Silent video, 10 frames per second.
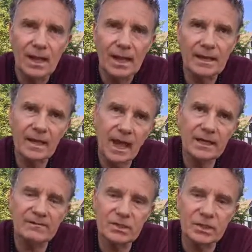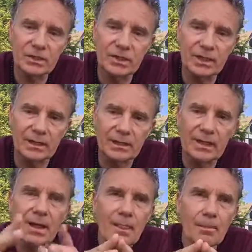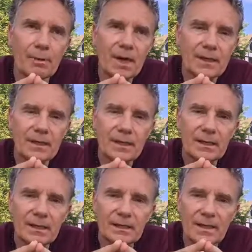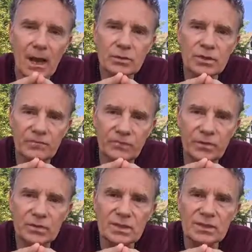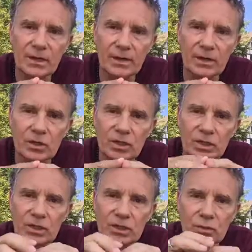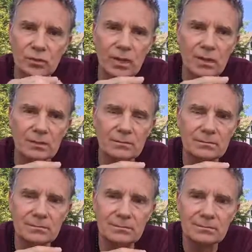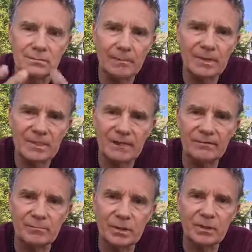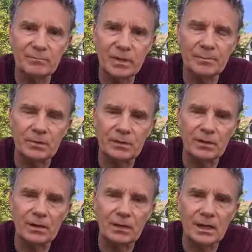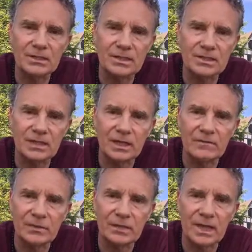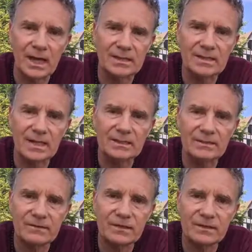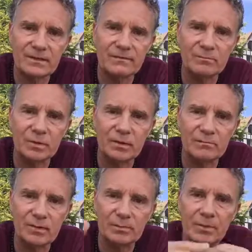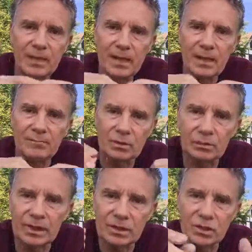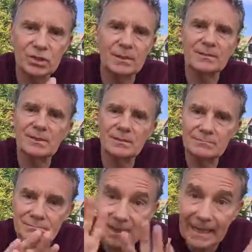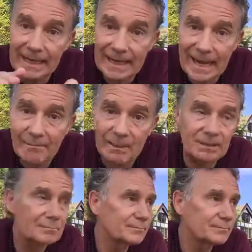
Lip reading: And it kind of is a good thing, but it now diffuses our energy into 7 billion people. Do you know how long it's going to take for you to contact 7 billion people and build relationships? It ain't going to happen.